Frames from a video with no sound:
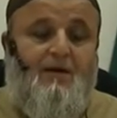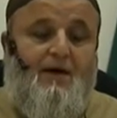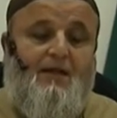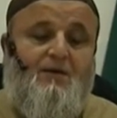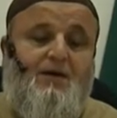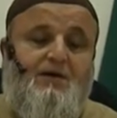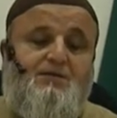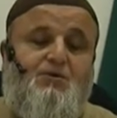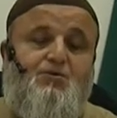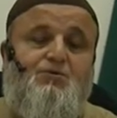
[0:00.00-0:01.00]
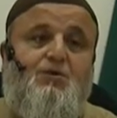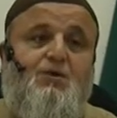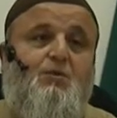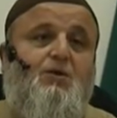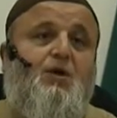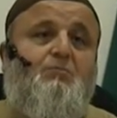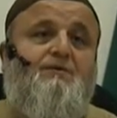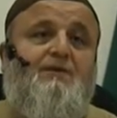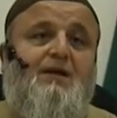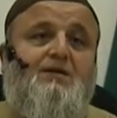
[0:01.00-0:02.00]
Otherwise, the ghusl will not be
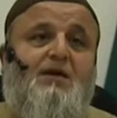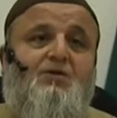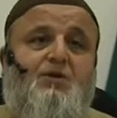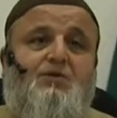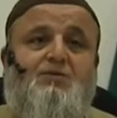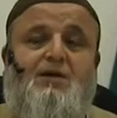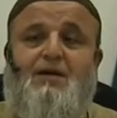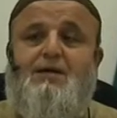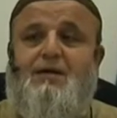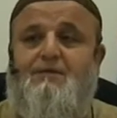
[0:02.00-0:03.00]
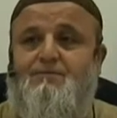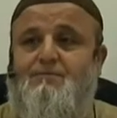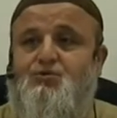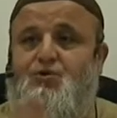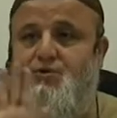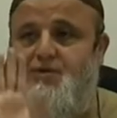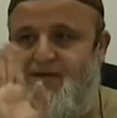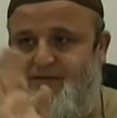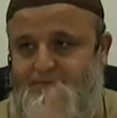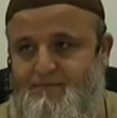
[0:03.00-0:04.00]
valid according to the Ahnaf,
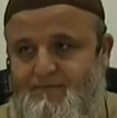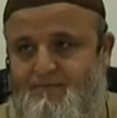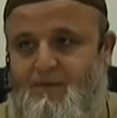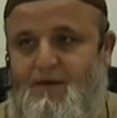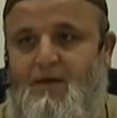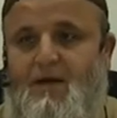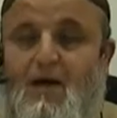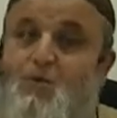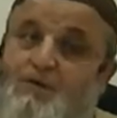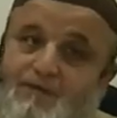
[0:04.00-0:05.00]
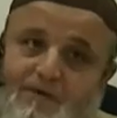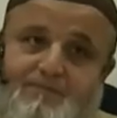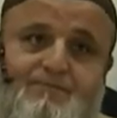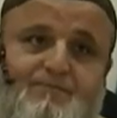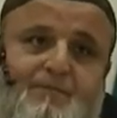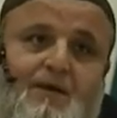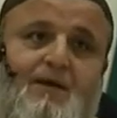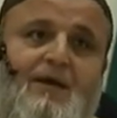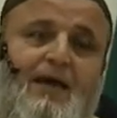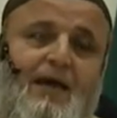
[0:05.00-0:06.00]
majority. However,
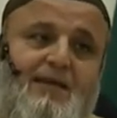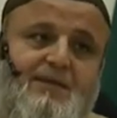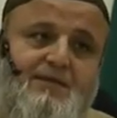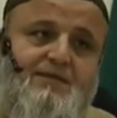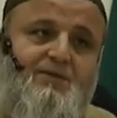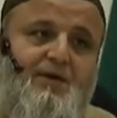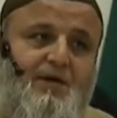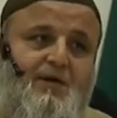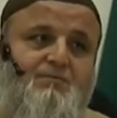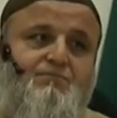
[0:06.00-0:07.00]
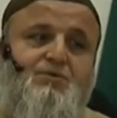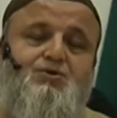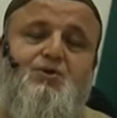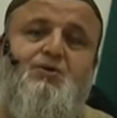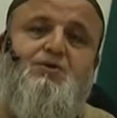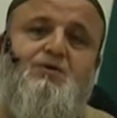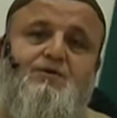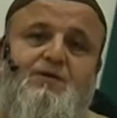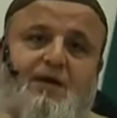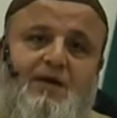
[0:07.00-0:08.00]
in this regard, majority
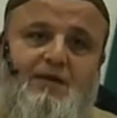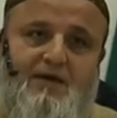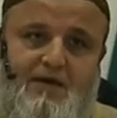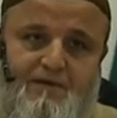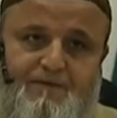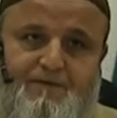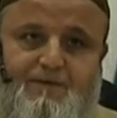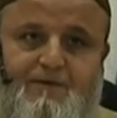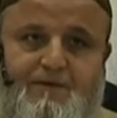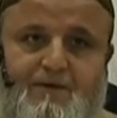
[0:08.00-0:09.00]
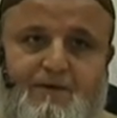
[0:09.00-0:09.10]
of the Ahnaf,